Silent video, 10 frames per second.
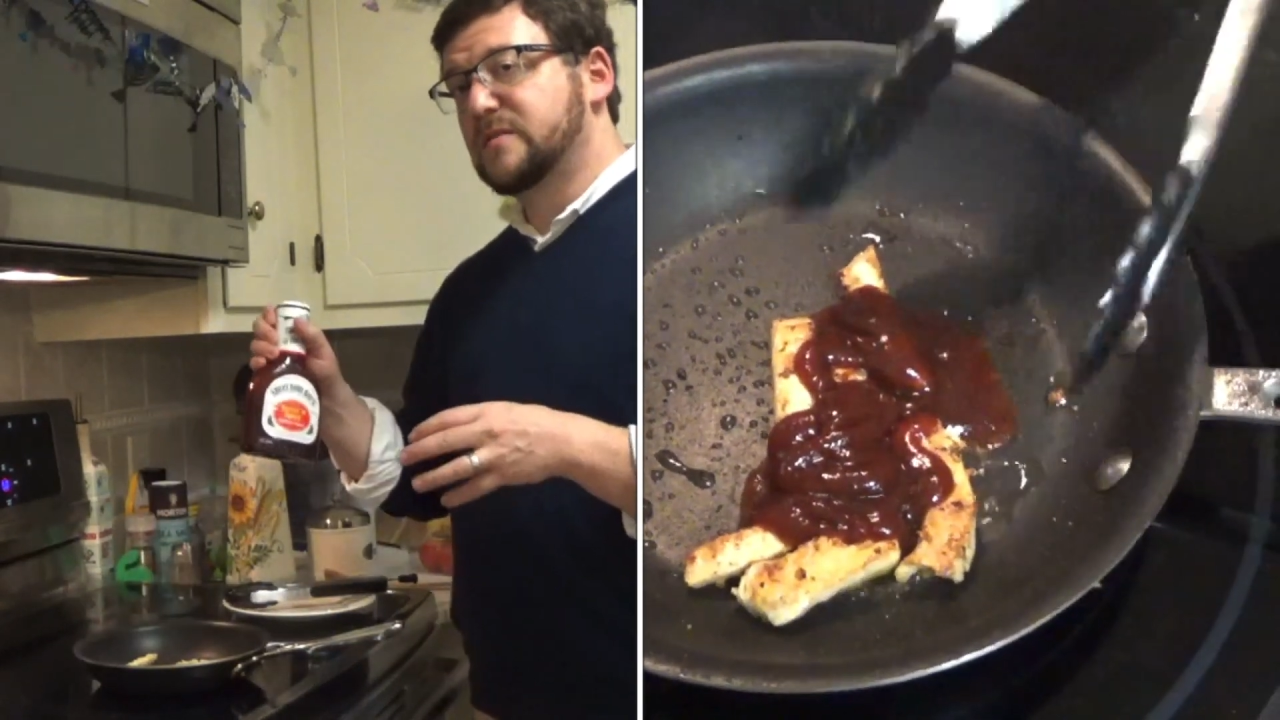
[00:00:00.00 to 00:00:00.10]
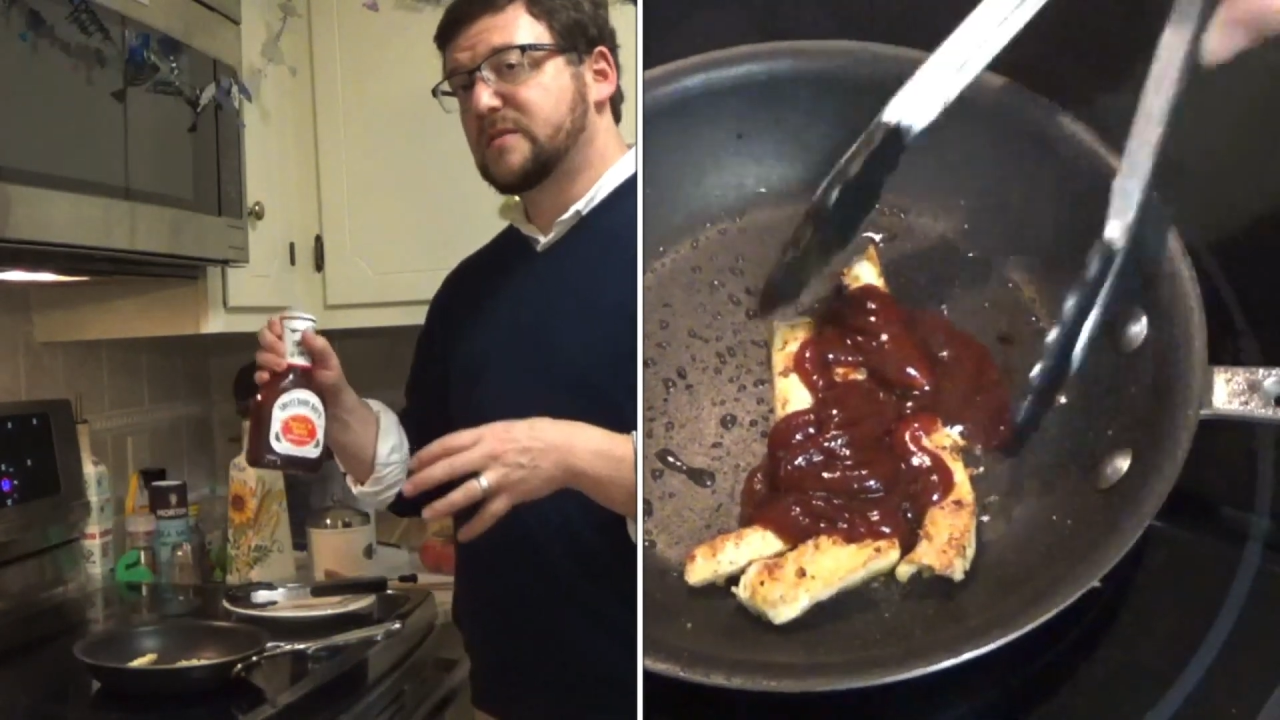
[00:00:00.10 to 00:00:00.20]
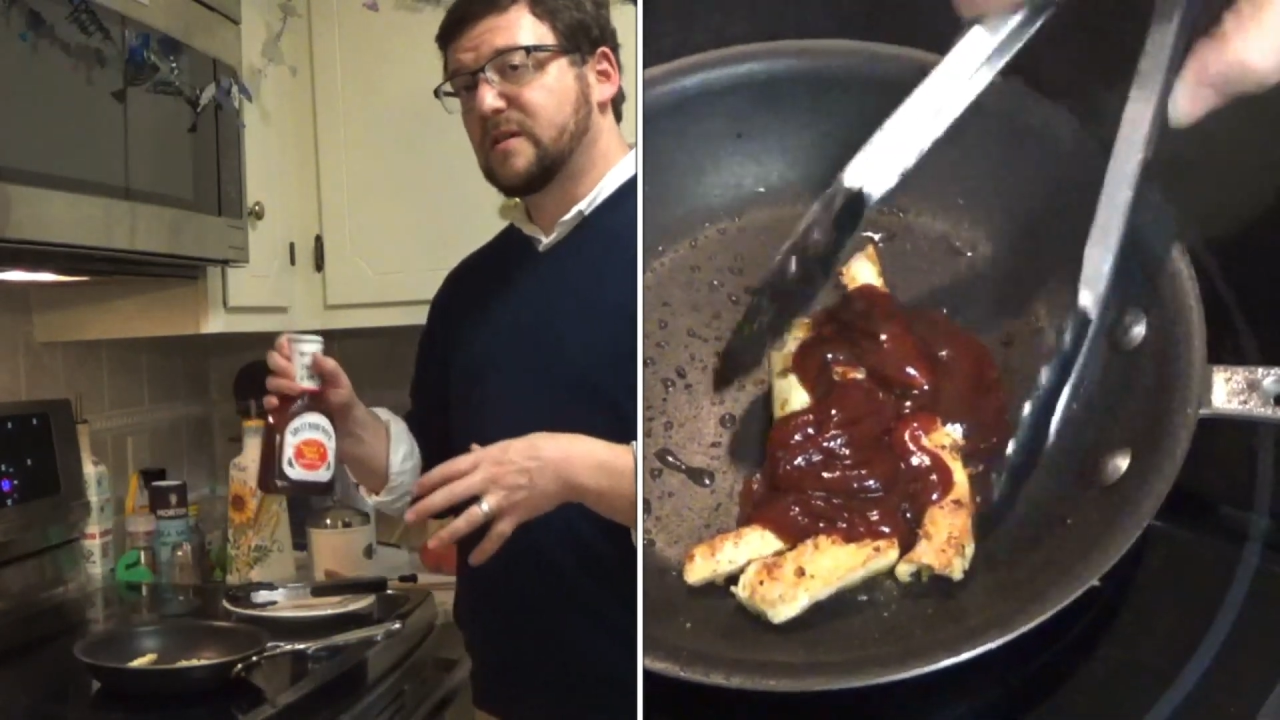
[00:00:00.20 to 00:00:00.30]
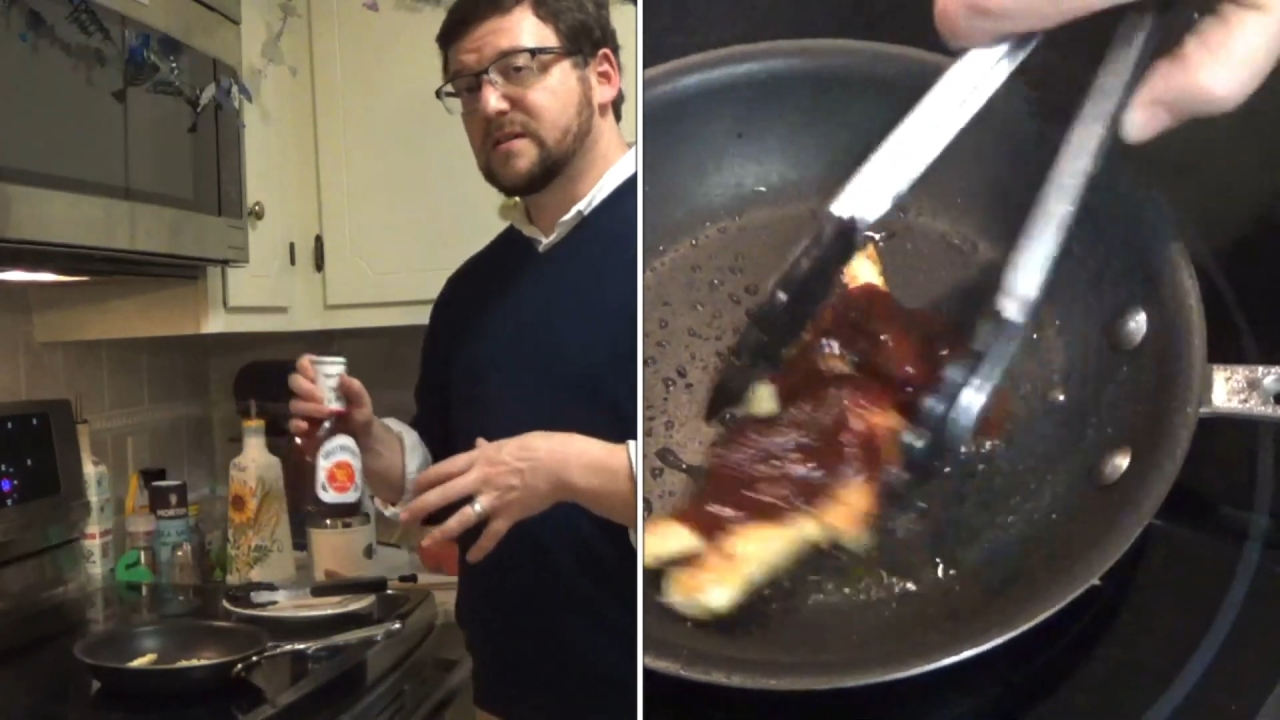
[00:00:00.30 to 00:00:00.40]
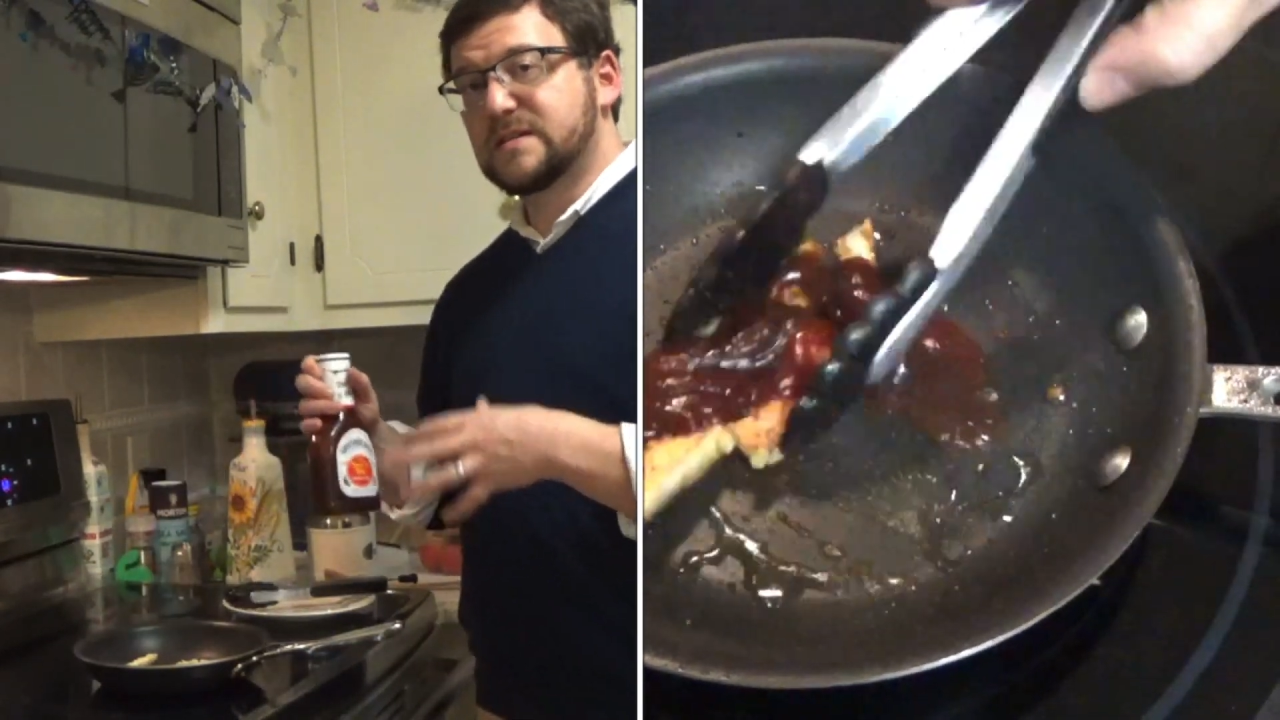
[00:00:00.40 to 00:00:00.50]

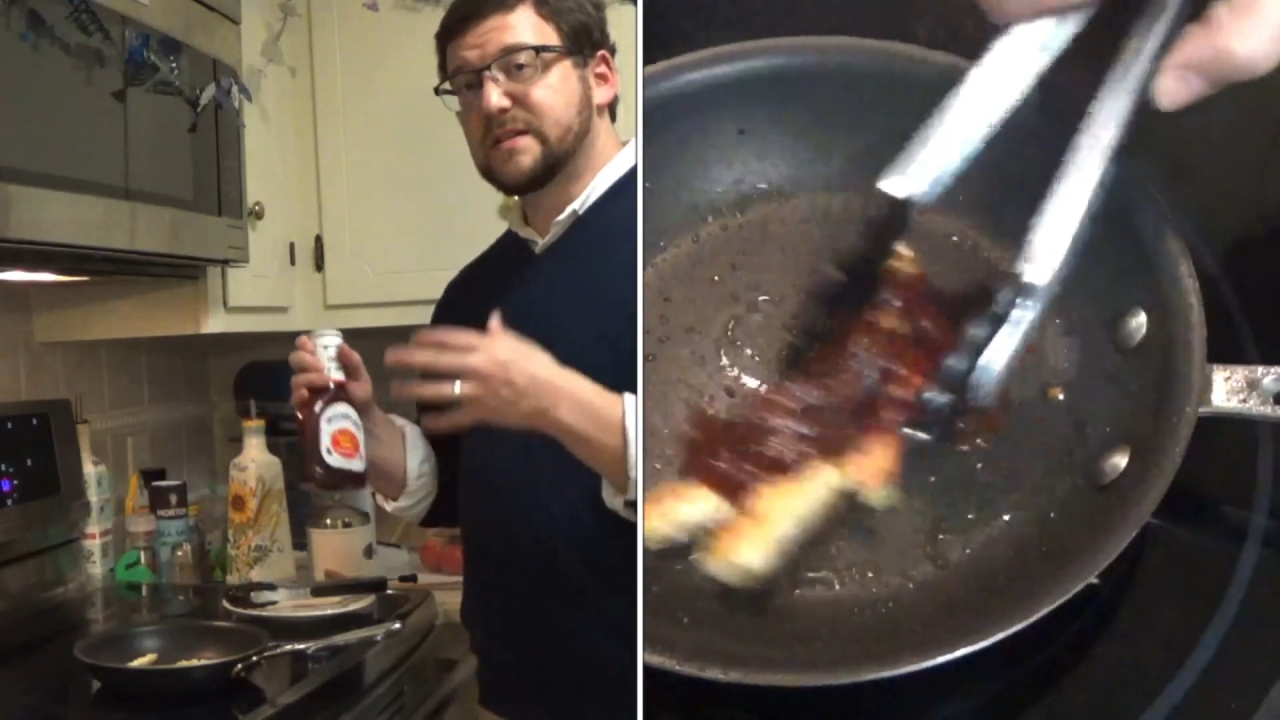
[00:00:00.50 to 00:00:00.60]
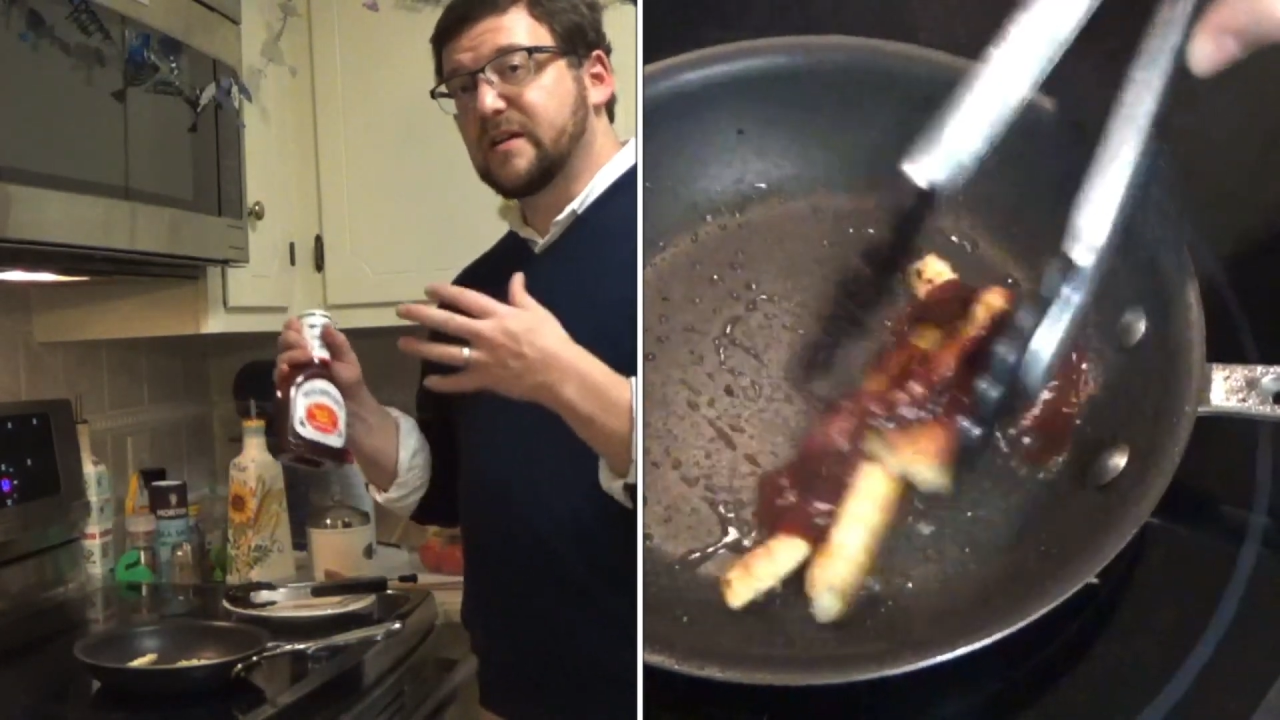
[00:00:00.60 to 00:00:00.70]
sauce to